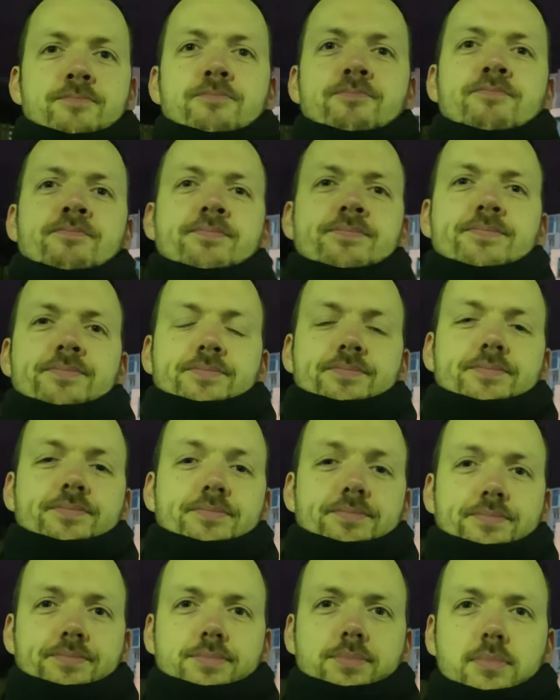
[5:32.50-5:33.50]
I
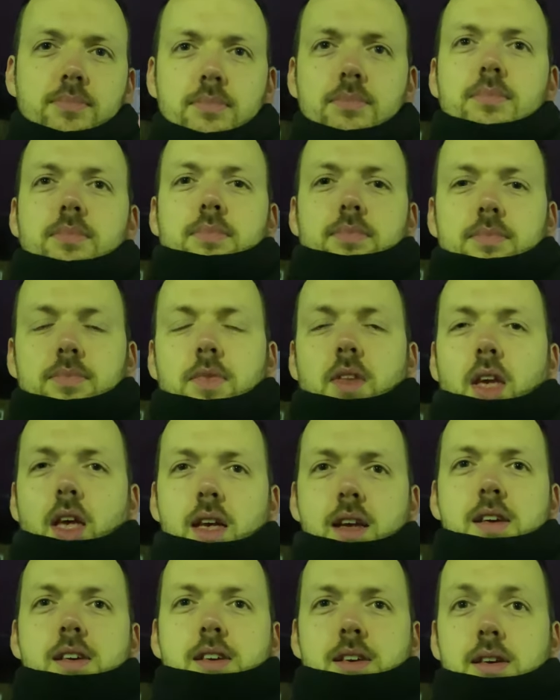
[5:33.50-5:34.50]
totally agree on
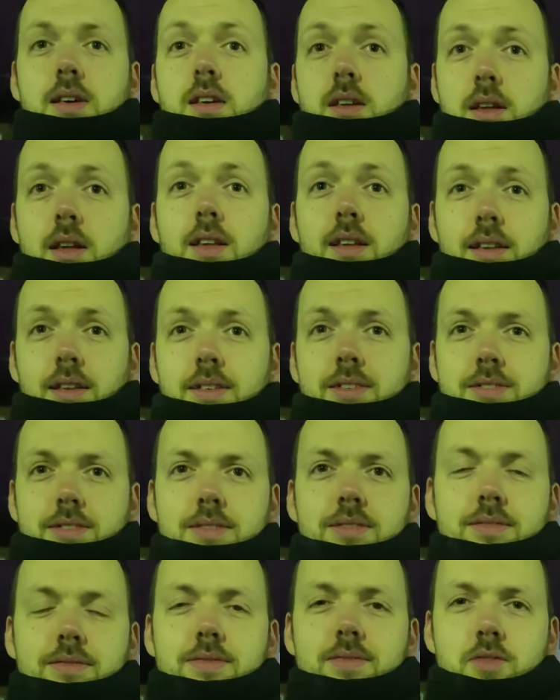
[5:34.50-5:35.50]
Bruno, and I was kind of
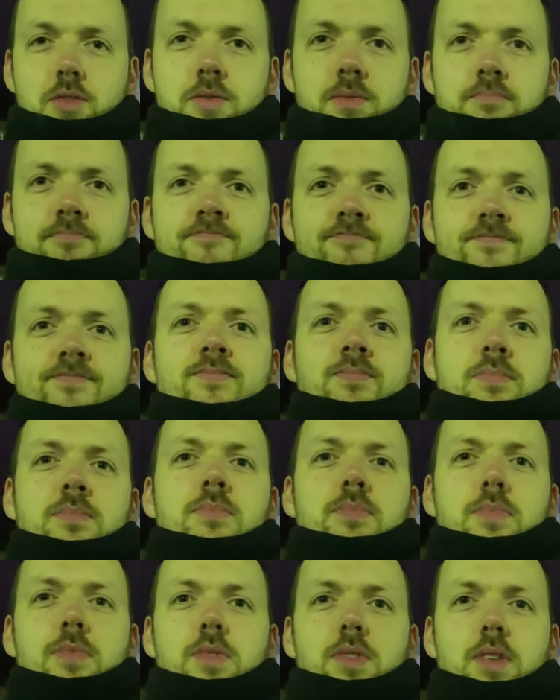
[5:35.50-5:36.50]
expecting you to say that, to be
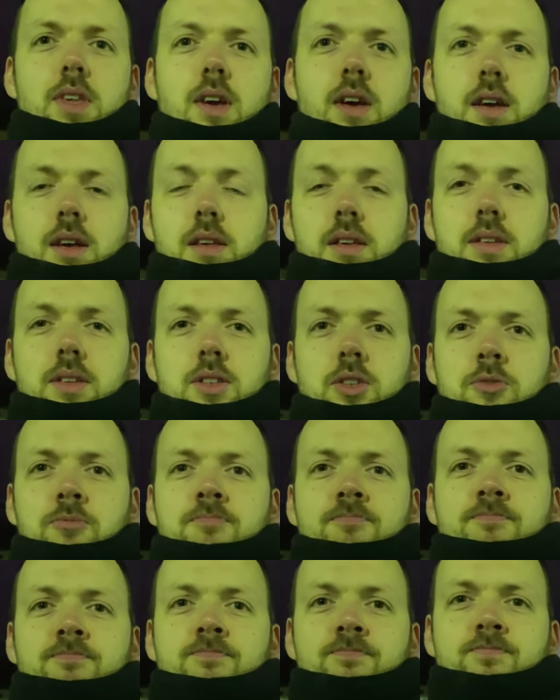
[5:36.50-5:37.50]
totally honest. I feel like we had
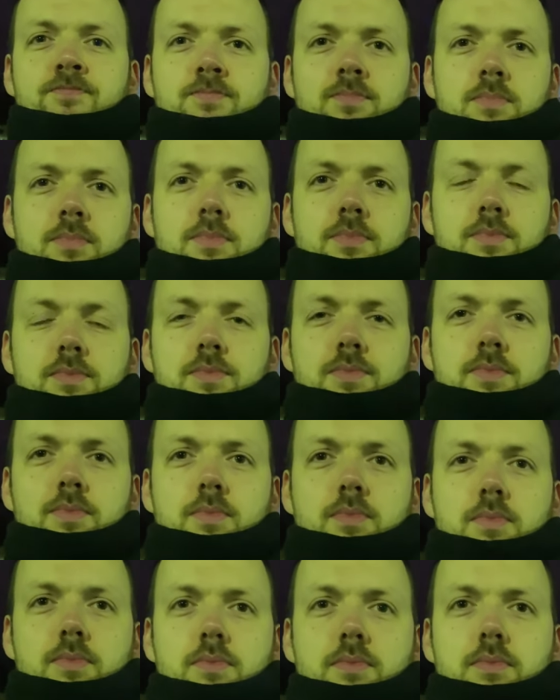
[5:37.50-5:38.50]
a lot of players
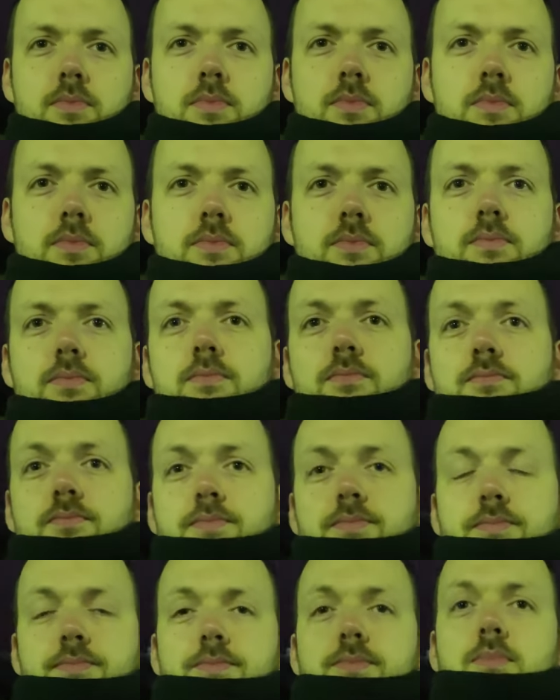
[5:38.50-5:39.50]
just
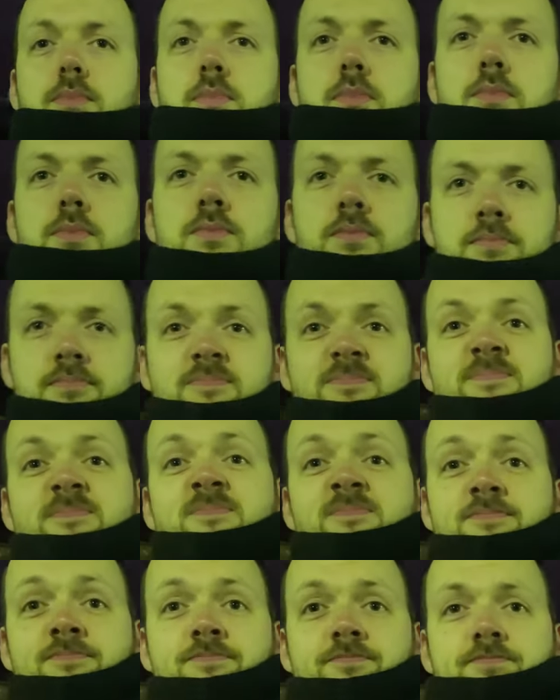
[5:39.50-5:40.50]
sort of
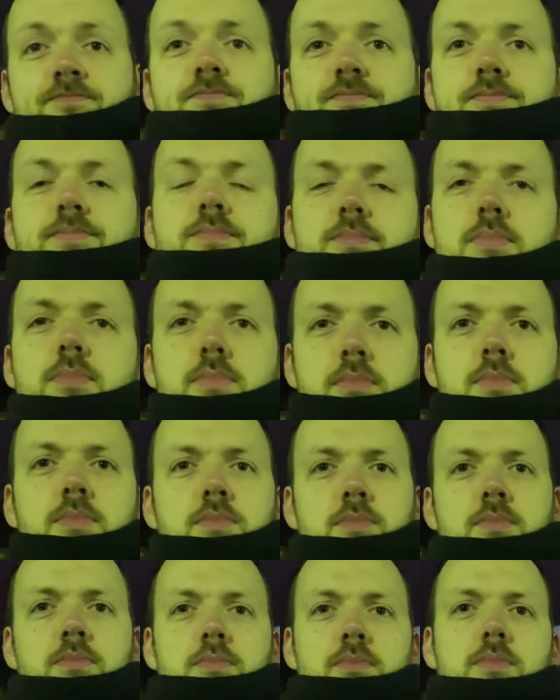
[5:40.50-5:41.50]
looking for that final pass where
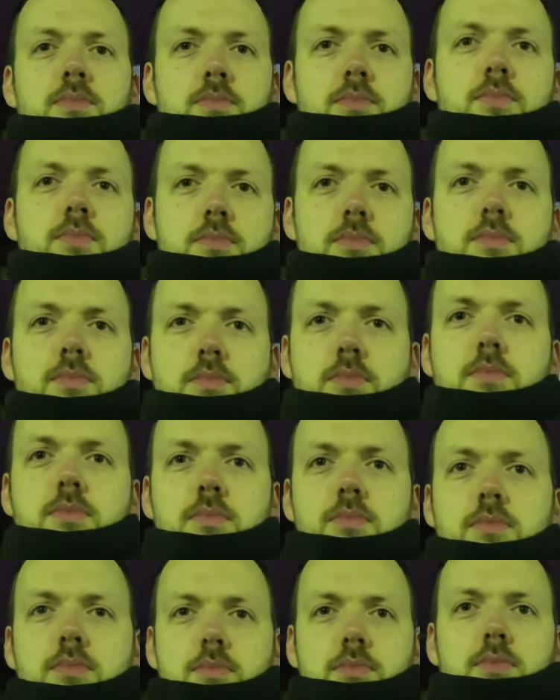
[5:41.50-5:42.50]
Bruno would be there to
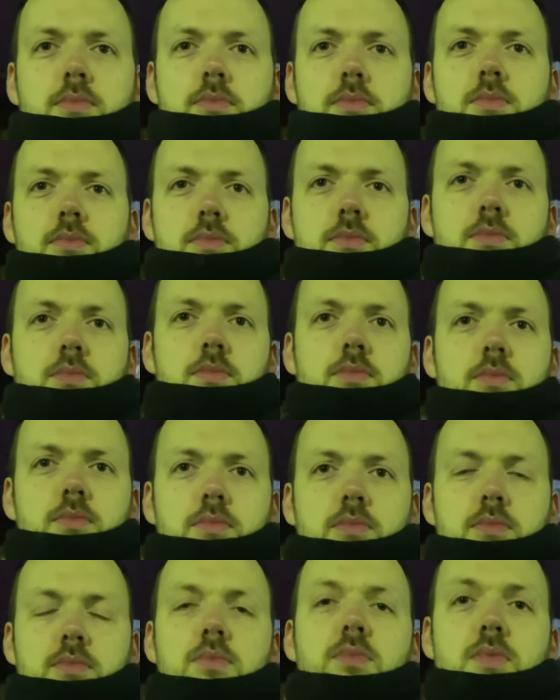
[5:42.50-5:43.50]
then pass on
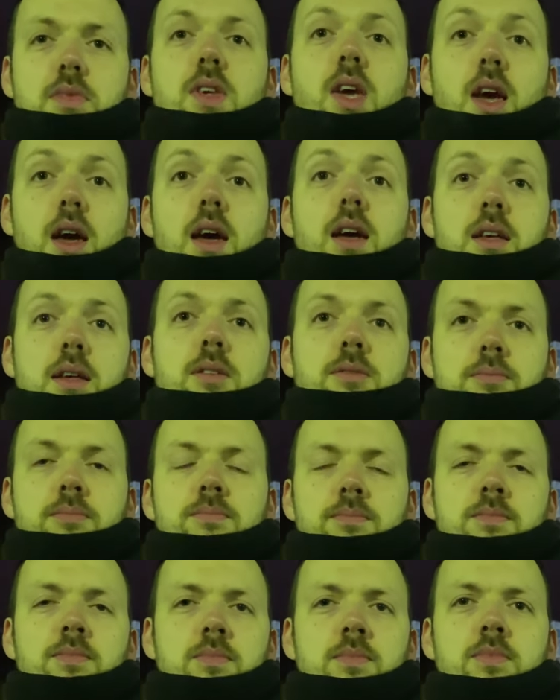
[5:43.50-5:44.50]
something creative to the
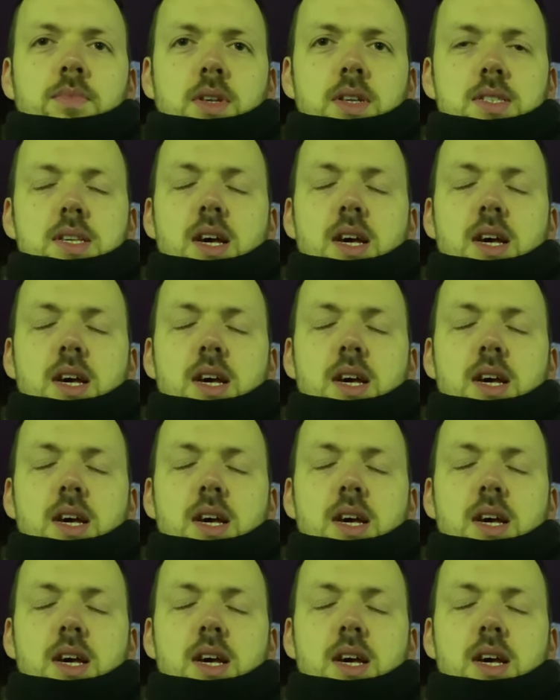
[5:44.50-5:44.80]
forward players.